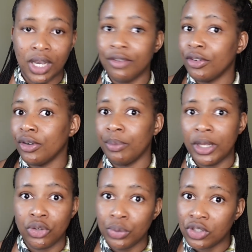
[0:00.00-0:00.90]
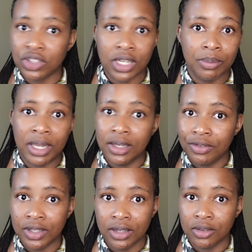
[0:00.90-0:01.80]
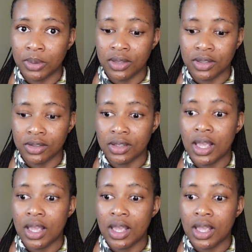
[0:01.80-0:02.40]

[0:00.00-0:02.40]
cover my tuition and my living expenses?